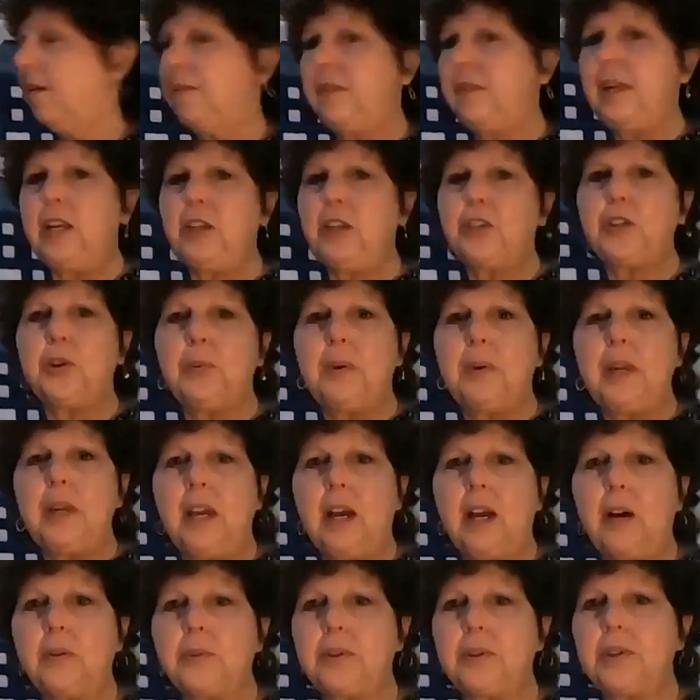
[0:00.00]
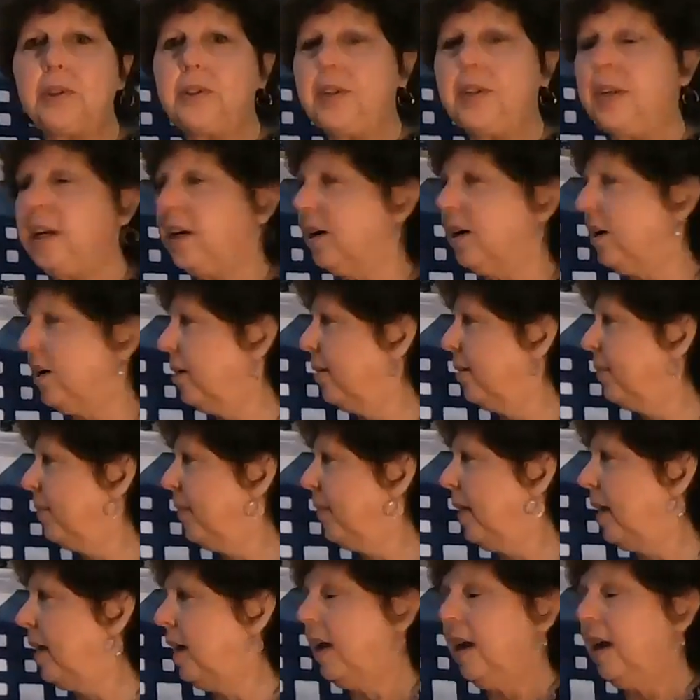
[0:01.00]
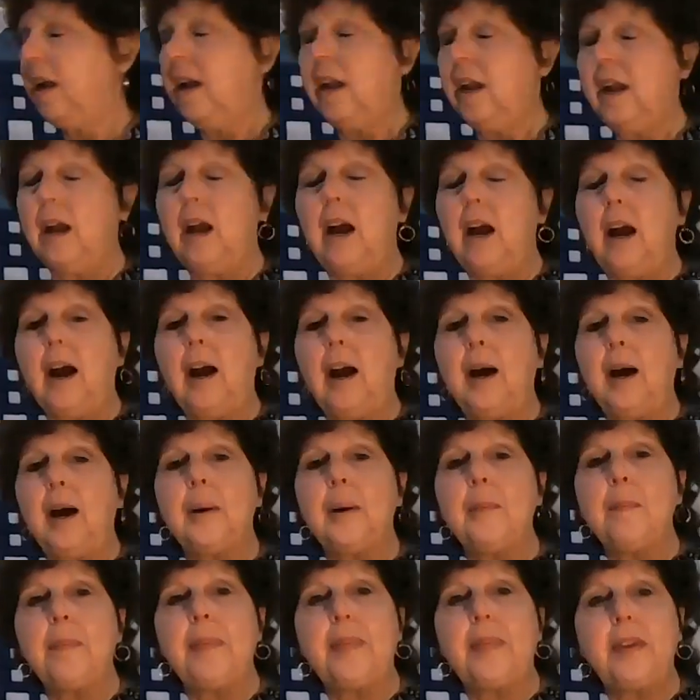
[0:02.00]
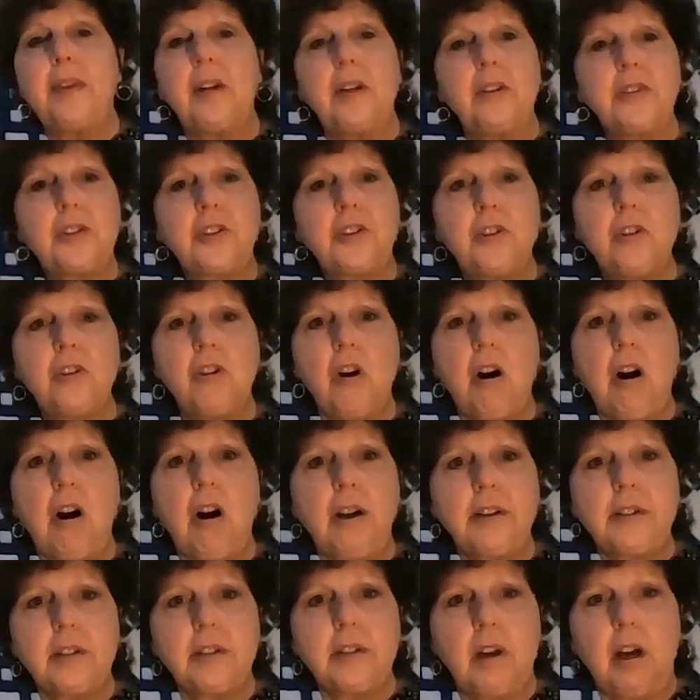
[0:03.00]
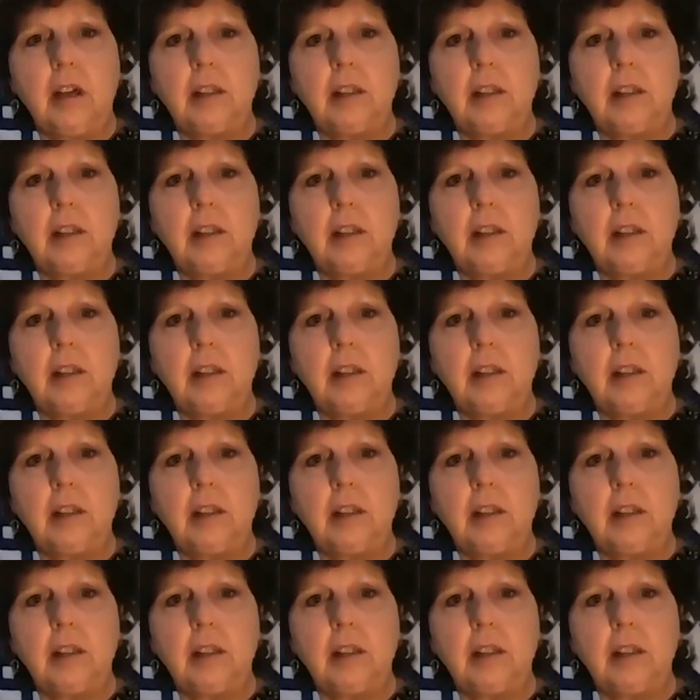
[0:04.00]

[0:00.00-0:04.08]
3 houses here. There's not